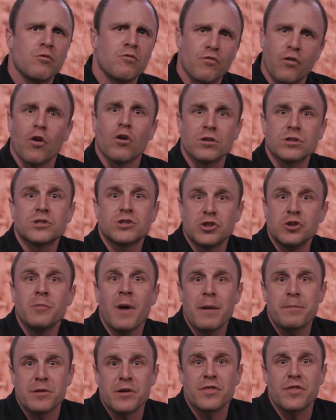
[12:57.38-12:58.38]
First, you
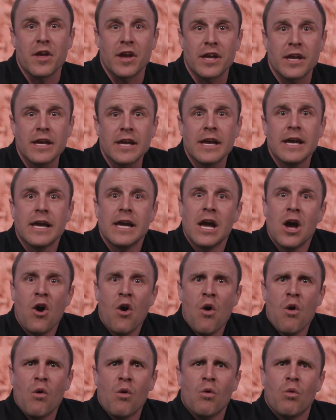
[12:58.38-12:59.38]
might be thinking,
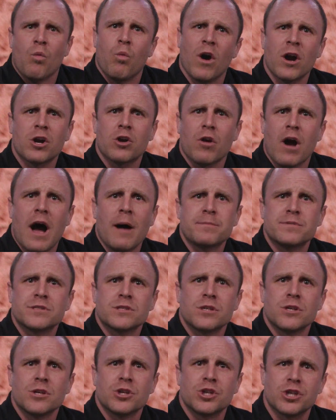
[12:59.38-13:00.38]
what
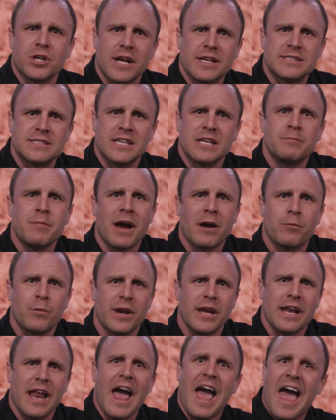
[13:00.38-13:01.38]
crops should I seed my
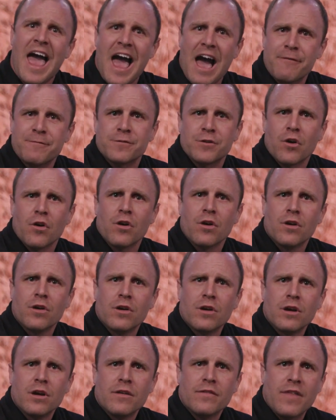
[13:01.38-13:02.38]
wheat after
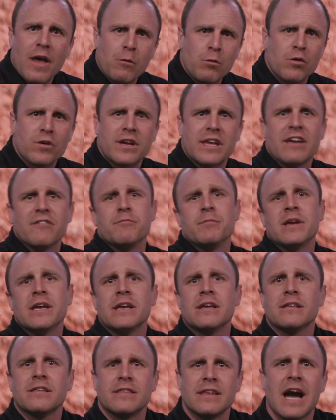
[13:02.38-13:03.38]
that will give
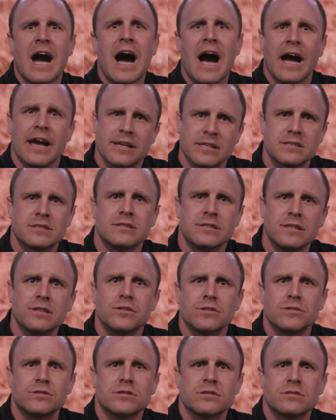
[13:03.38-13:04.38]
me the highest
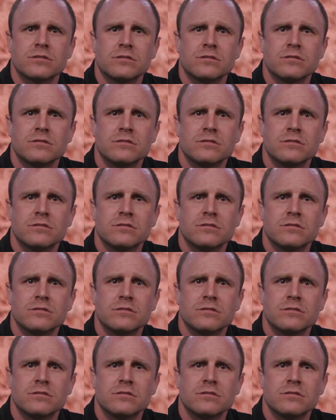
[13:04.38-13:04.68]
yields?